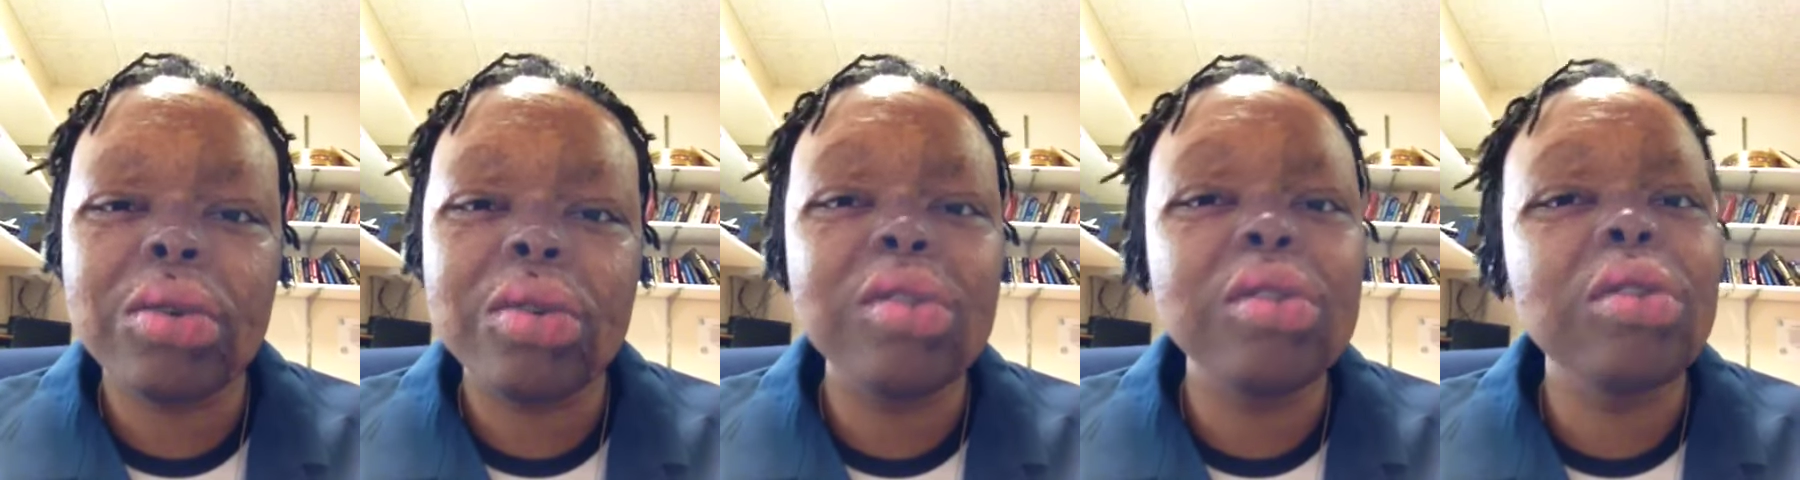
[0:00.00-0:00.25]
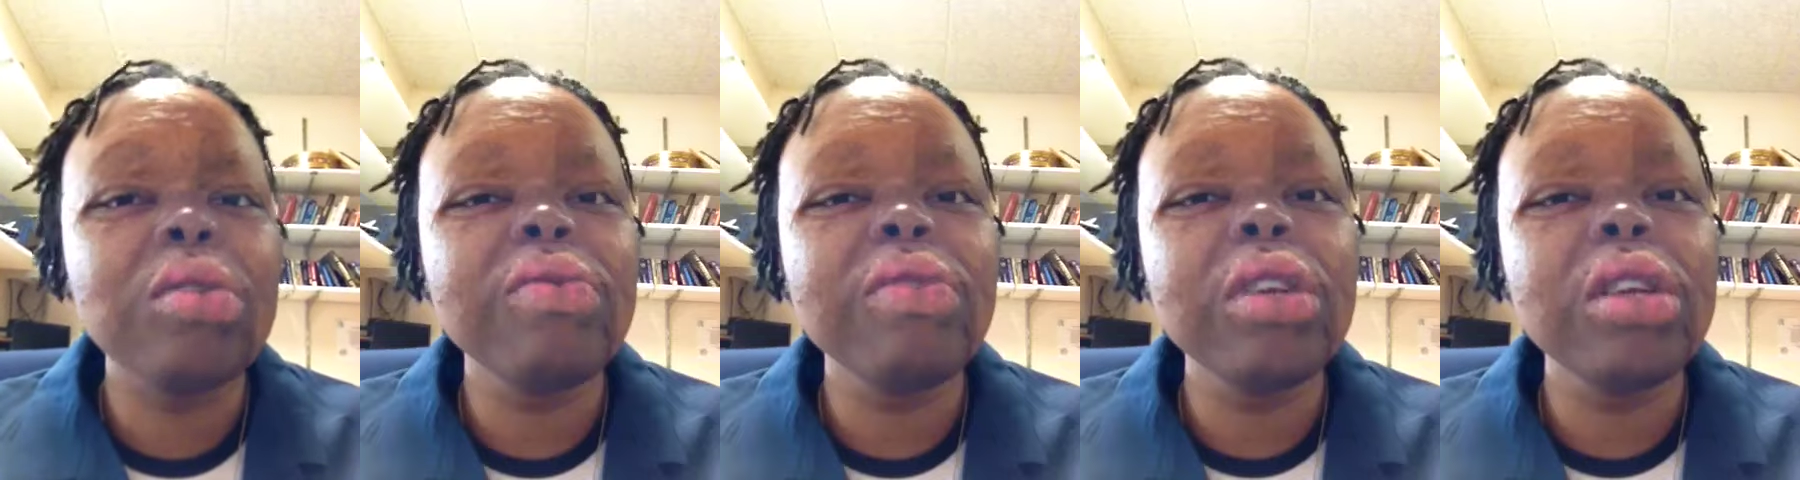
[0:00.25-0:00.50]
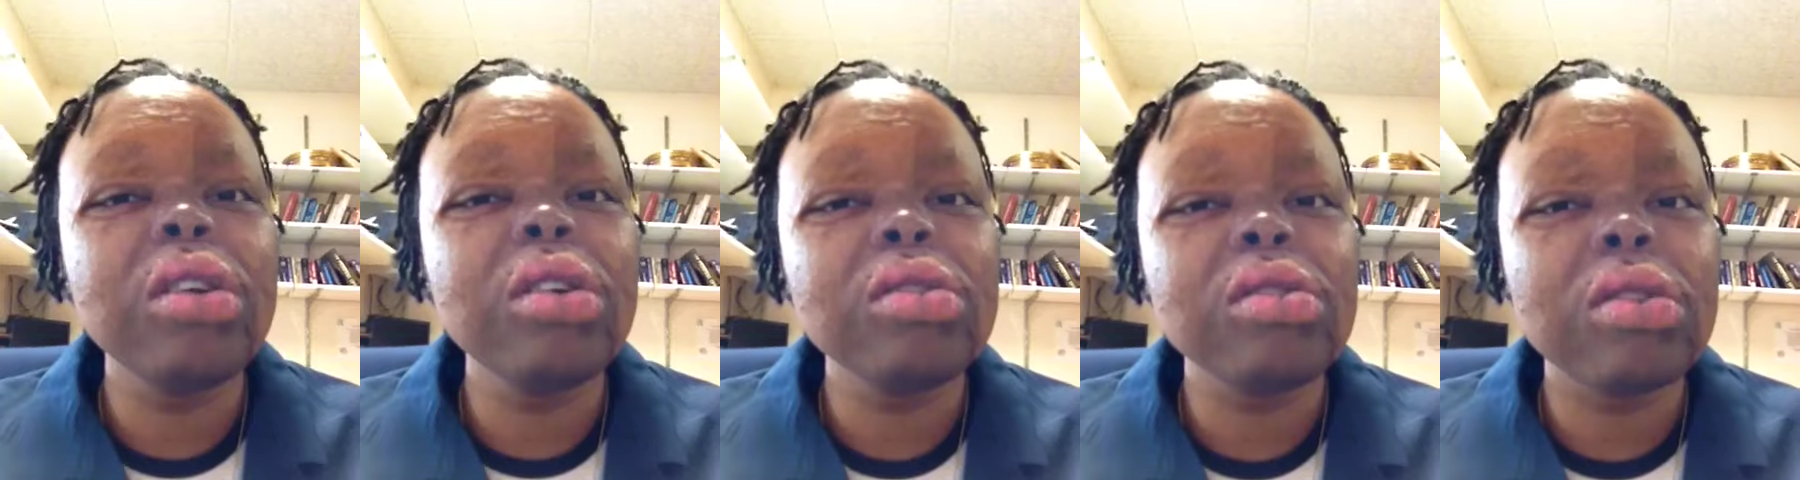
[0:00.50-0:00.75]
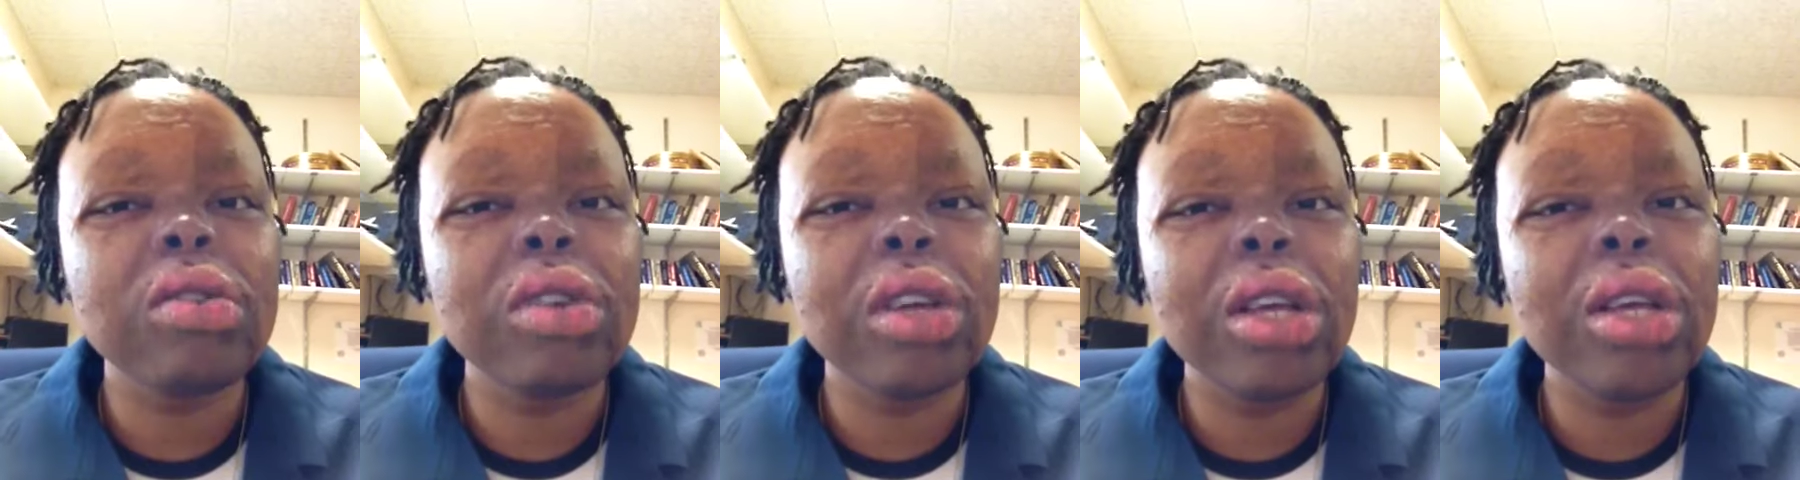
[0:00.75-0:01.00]
There's no
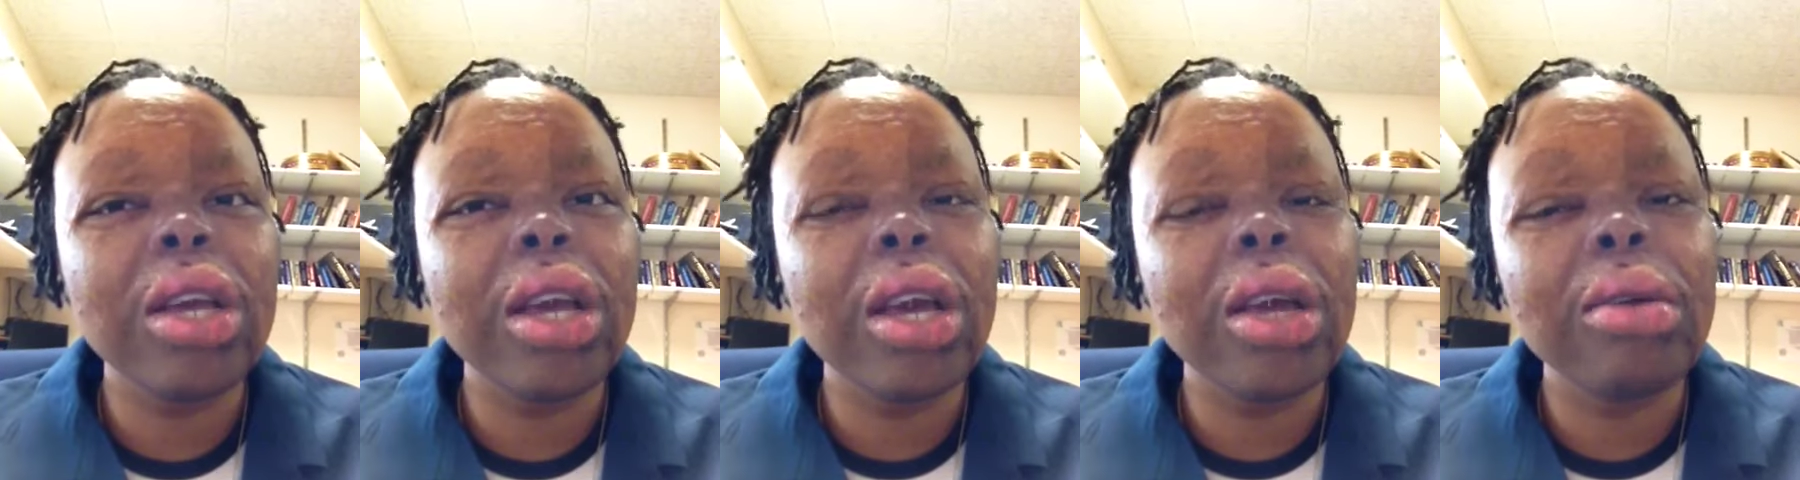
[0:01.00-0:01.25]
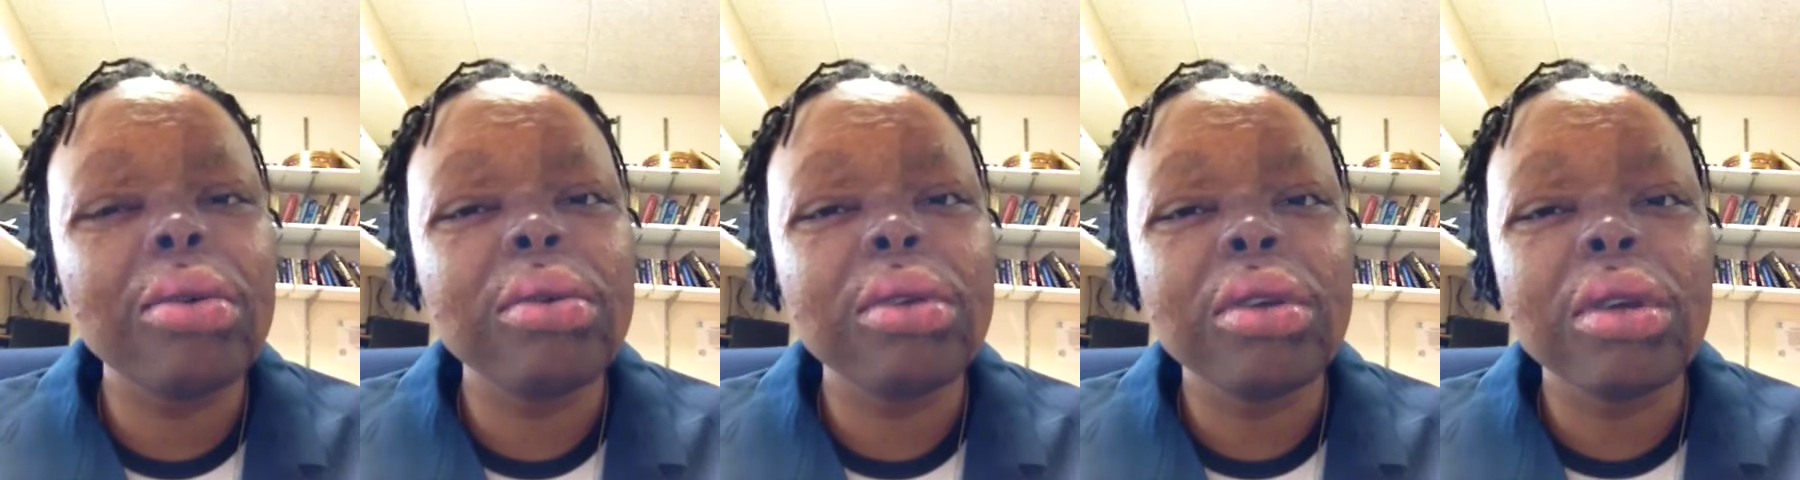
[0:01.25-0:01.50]
videos on it yet,